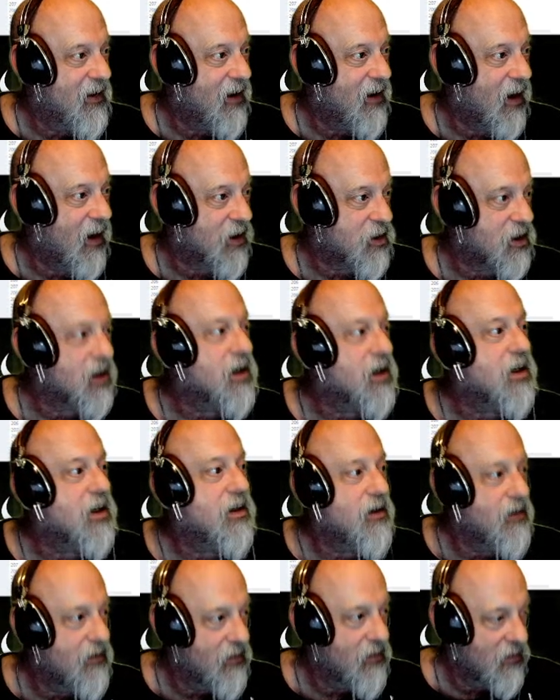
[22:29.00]
Actually,
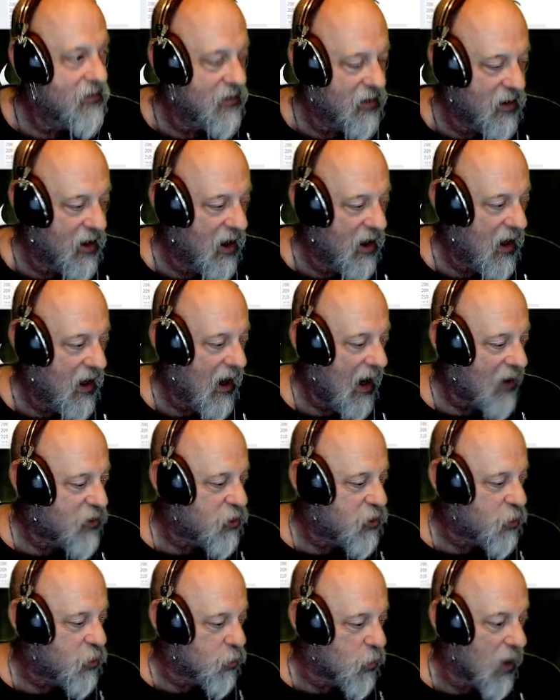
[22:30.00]

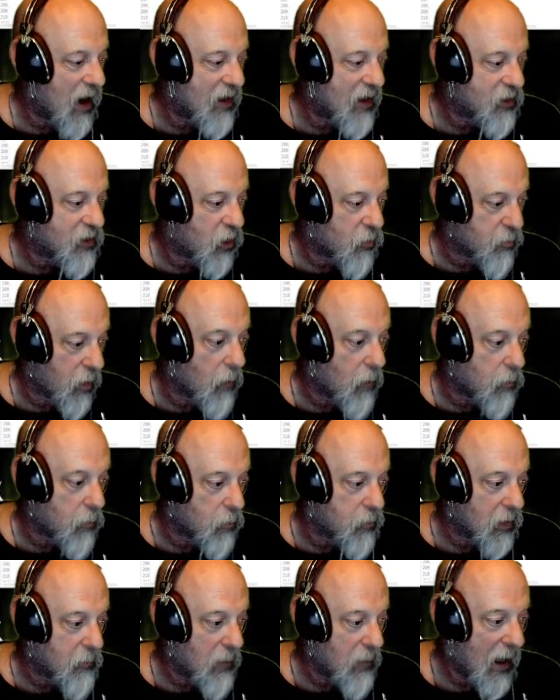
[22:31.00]
SU Grant is
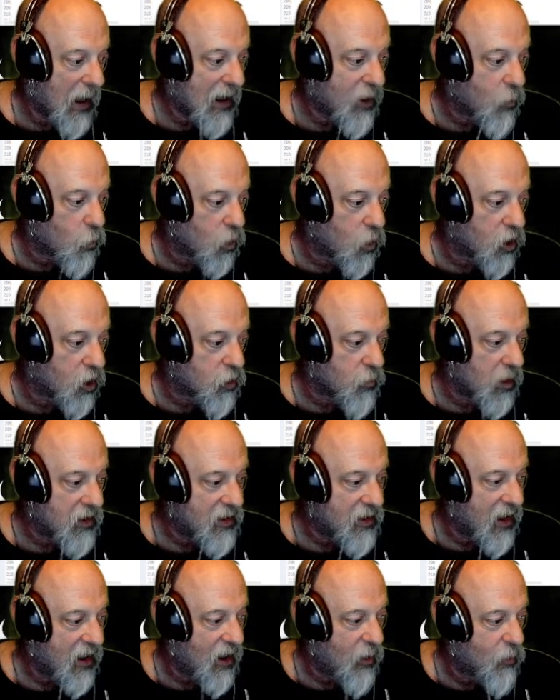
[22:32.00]
probably back at work right
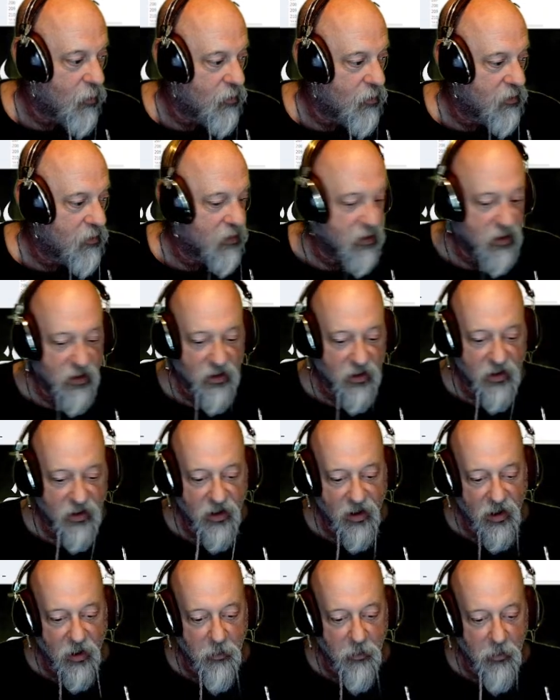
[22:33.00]
now.
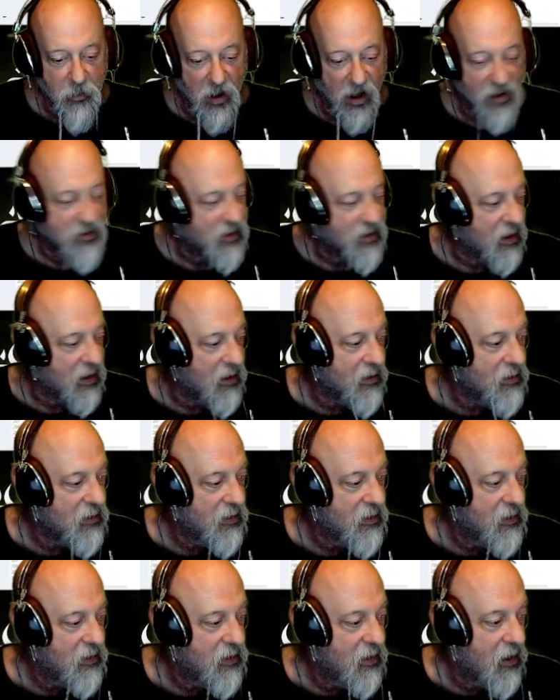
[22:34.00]
But
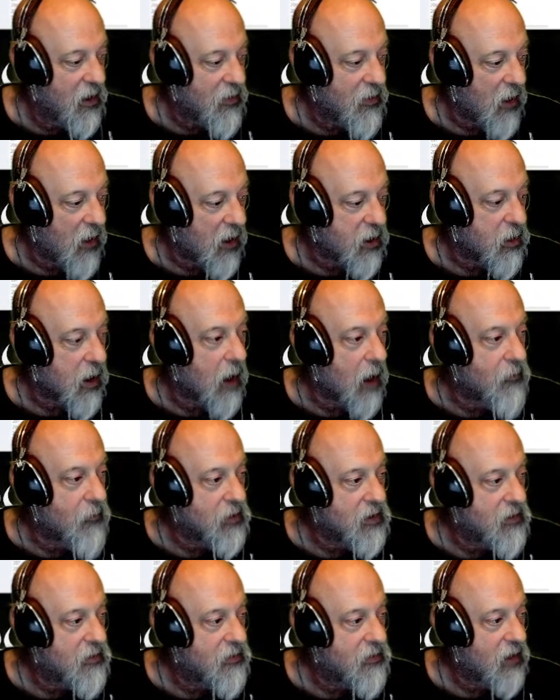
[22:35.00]
thank you, Kevin.
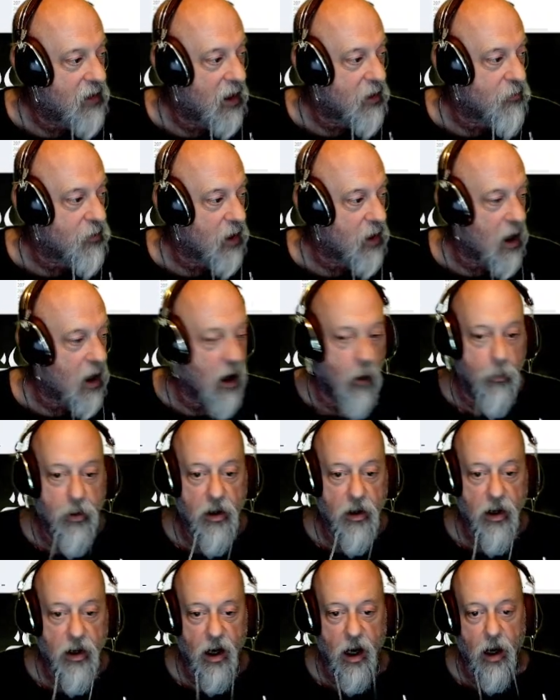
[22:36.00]
Thanks for the help.
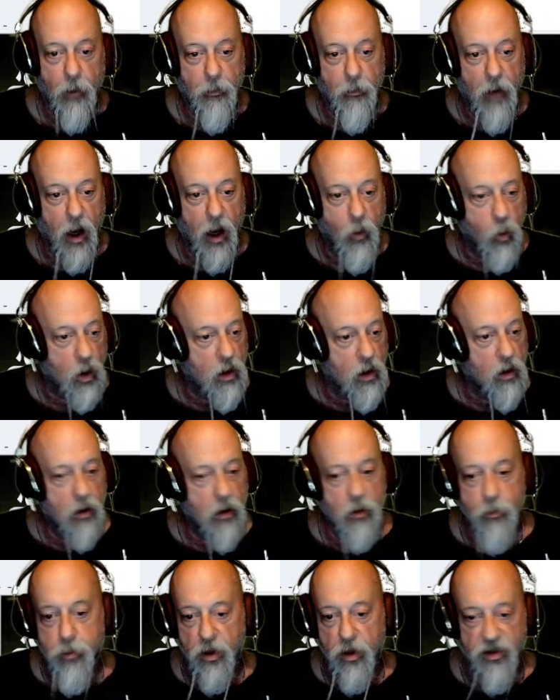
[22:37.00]
I
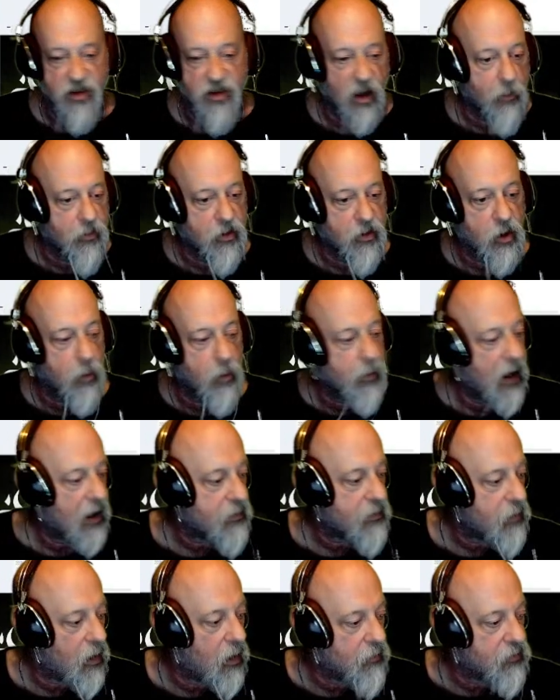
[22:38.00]
will put some sort of
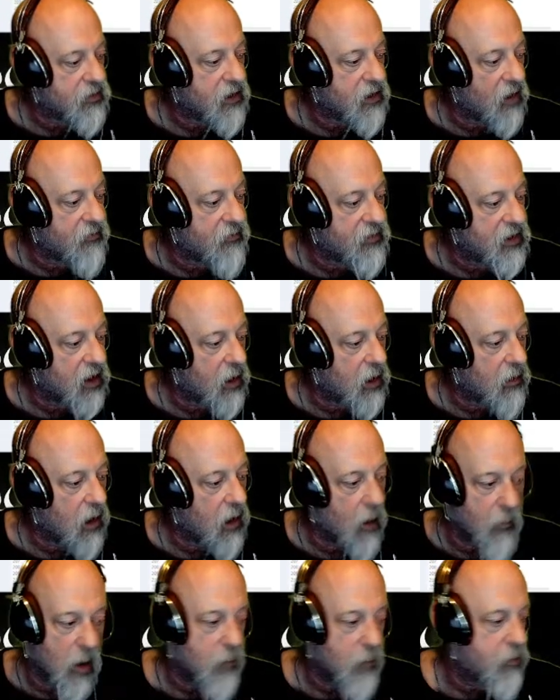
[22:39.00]
background stuff in there.
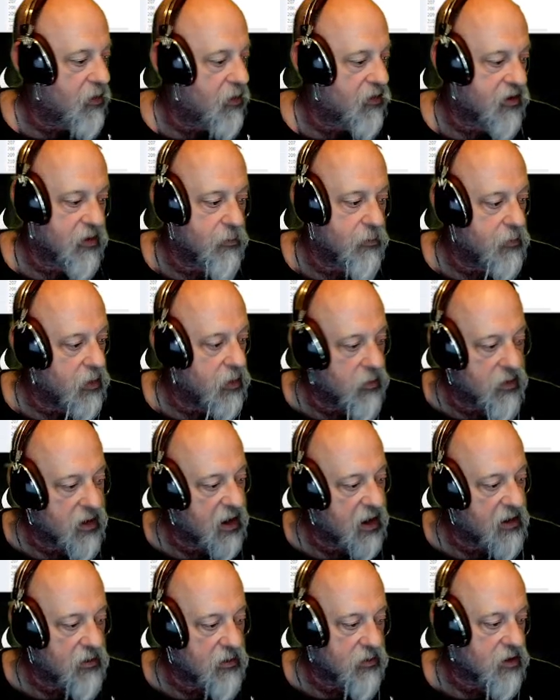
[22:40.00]
I might put some music
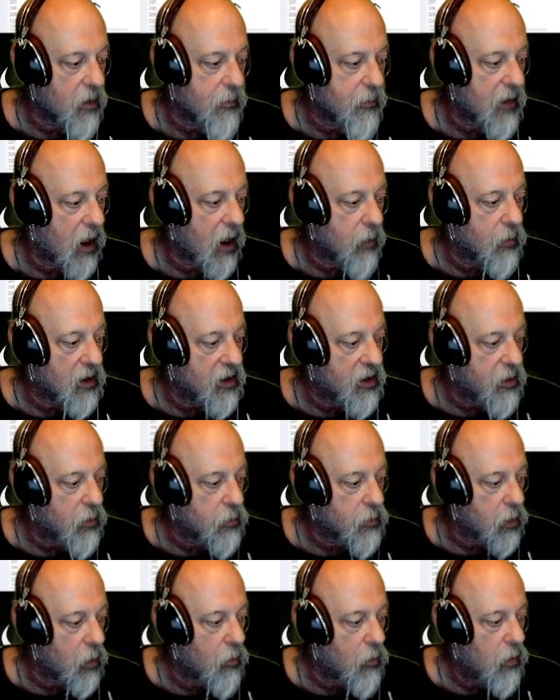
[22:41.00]
in or something. I really
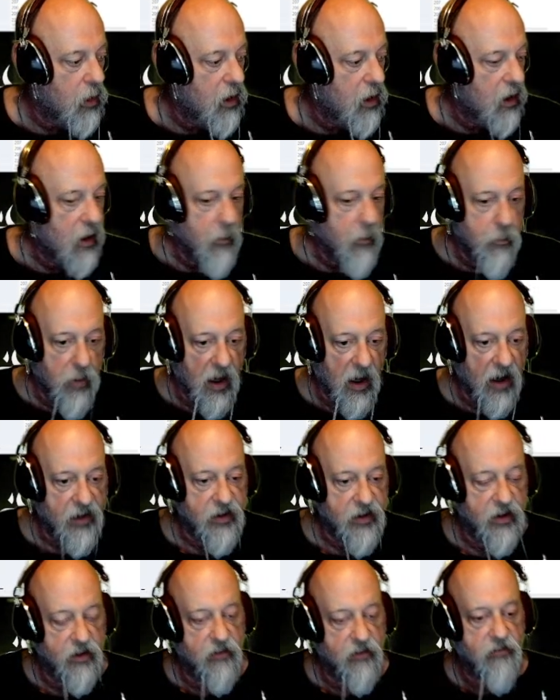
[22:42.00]
don't know. But
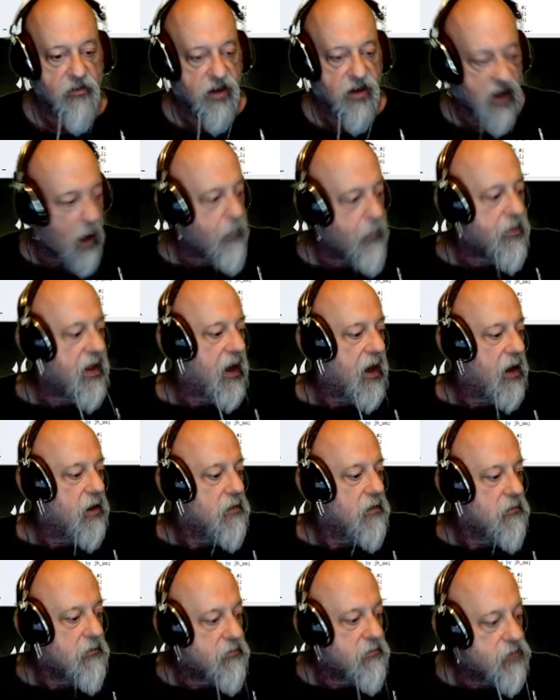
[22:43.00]
something
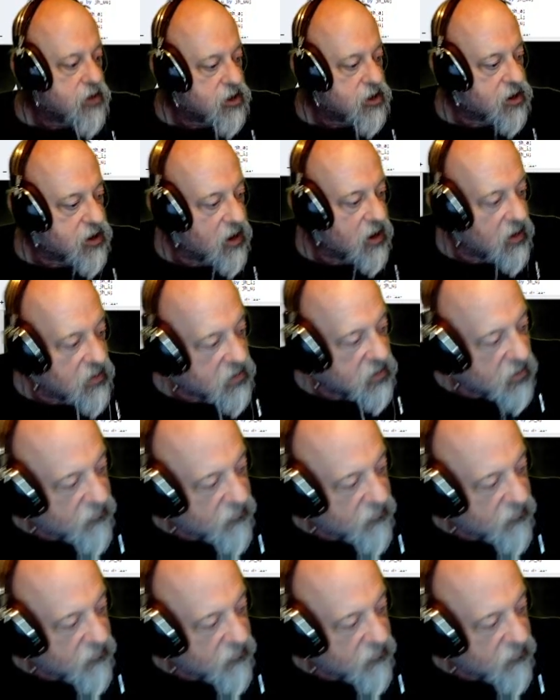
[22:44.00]
just to